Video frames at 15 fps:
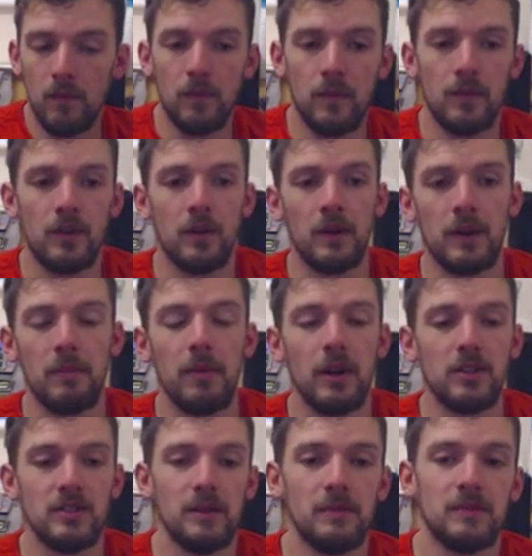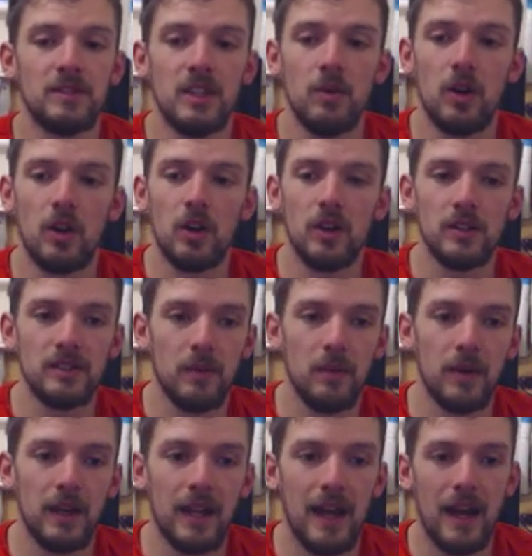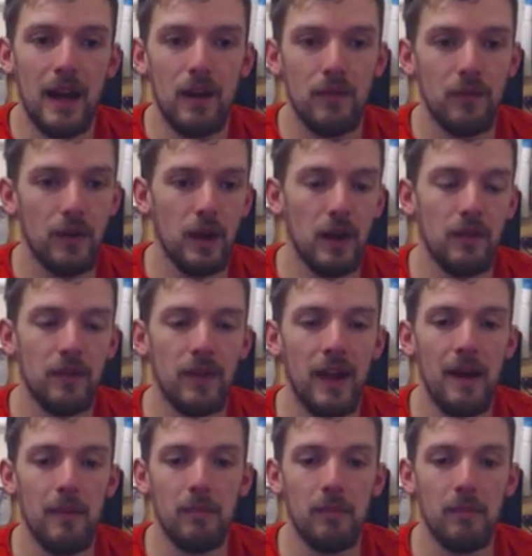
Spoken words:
So we can post up and see what content we're going to have for that.